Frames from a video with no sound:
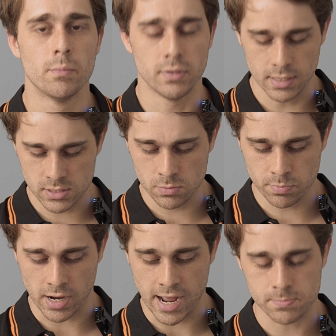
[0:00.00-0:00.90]
But this is
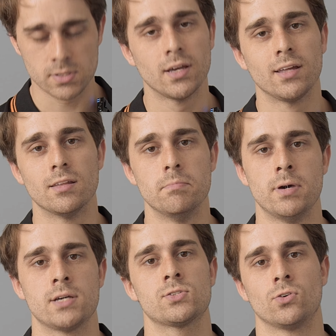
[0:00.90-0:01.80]
perhaps the
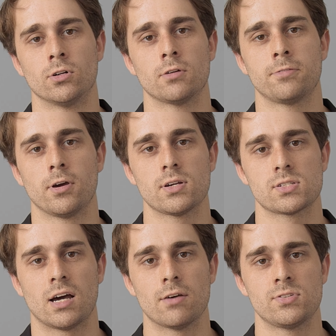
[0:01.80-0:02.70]
best
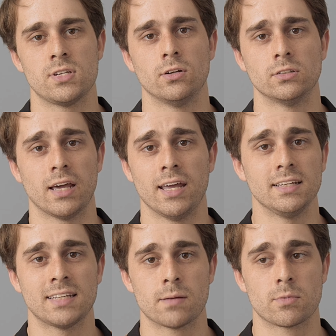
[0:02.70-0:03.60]
autofocus I've seen on
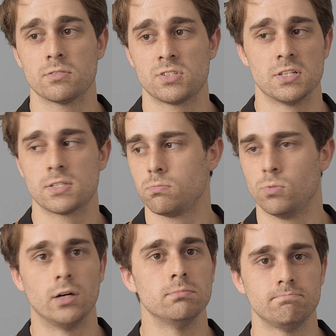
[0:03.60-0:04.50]
any camera since,
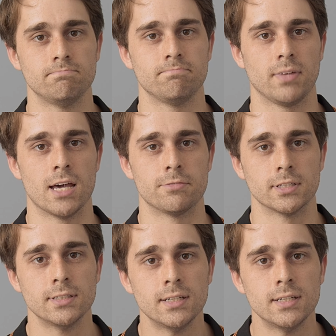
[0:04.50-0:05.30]
well, ever.